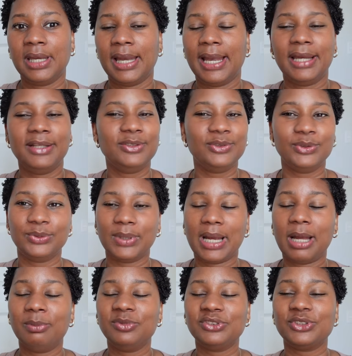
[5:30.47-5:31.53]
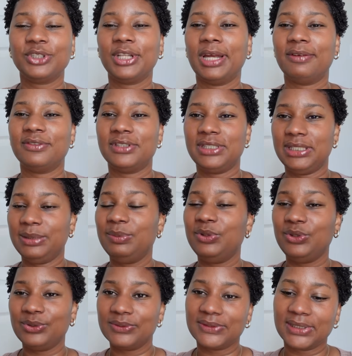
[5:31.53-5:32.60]
I don't know, I'm just gonna have to keep
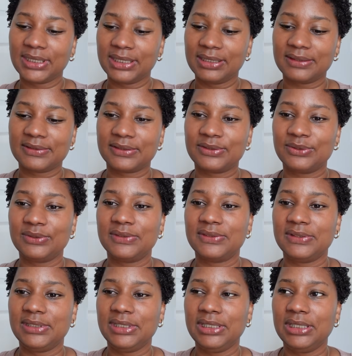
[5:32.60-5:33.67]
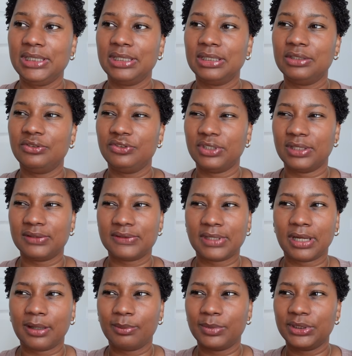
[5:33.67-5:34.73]
using it to see just
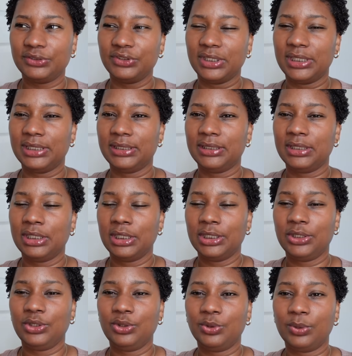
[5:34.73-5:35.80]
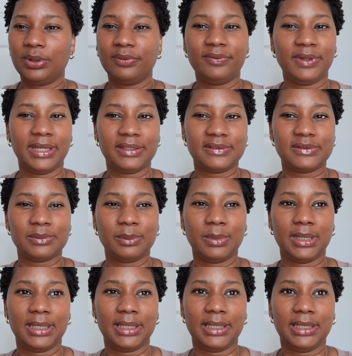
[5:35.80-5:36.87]
how much it, you know, affects
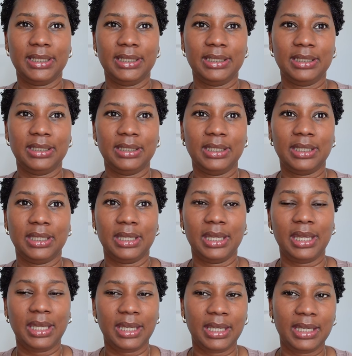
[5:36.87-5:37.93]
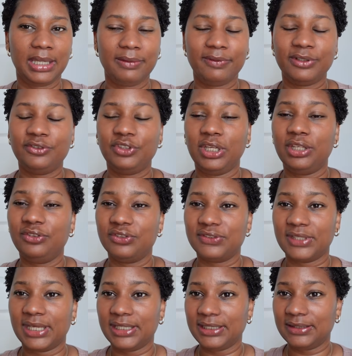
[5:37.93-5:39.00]
my hair, if it changes
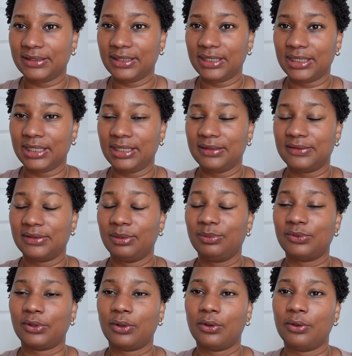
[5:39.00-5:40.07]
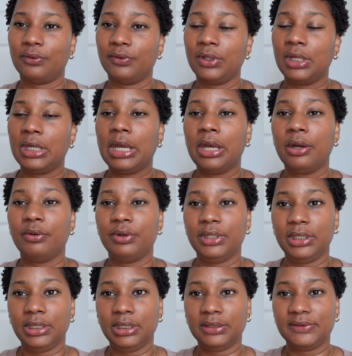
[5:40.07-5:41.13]
anything in terms of
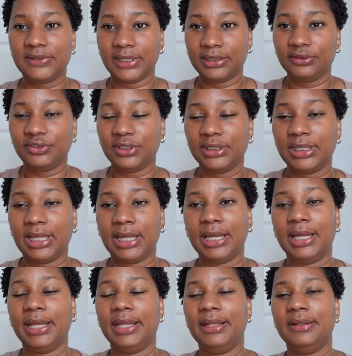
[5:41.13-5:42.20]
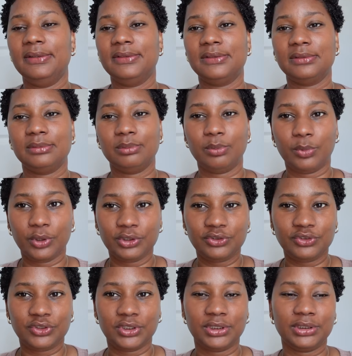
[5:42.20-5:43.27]
retention and
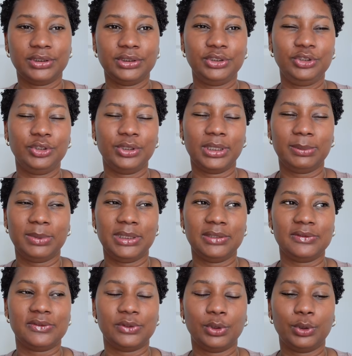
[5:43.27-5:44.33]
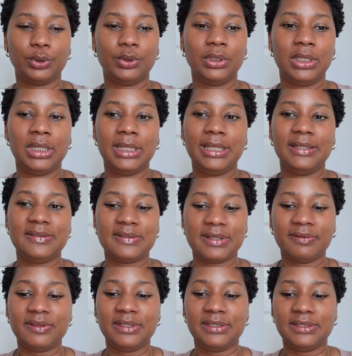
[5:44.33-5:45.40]
moisture, you know what I mean? So it's
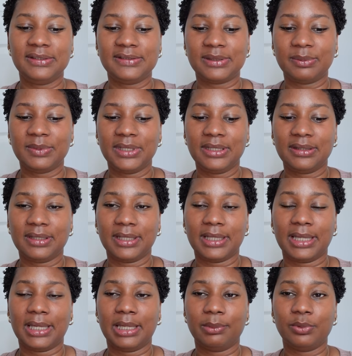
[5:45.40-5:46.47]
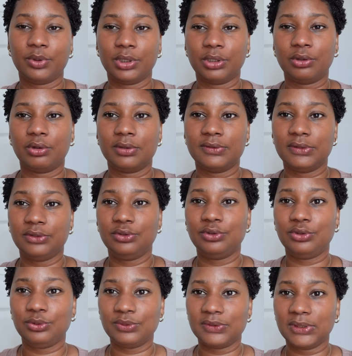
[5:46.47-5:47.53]
definitely something that I'm gonna continue
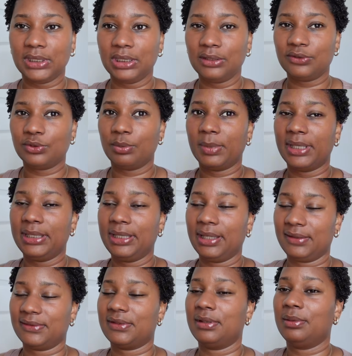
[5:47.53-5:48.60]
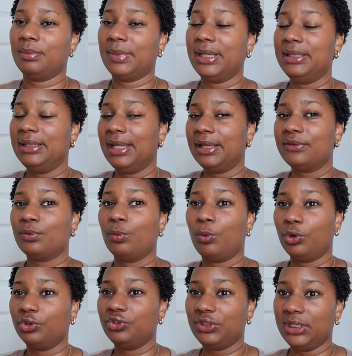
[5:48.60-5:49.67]
using. So my next
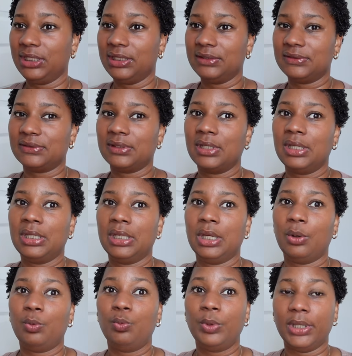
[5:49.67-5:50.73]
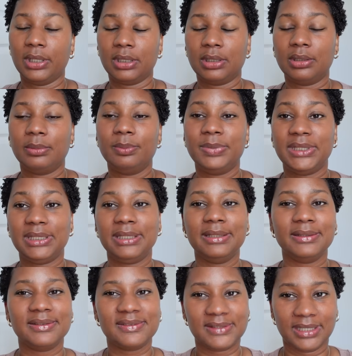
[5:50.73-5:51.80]
wash days will be
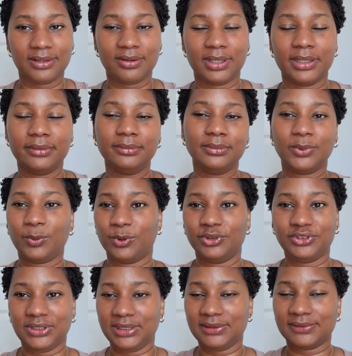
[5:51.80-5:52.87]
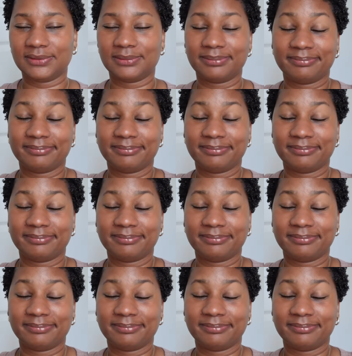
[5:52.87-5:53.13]
CECRED wash days.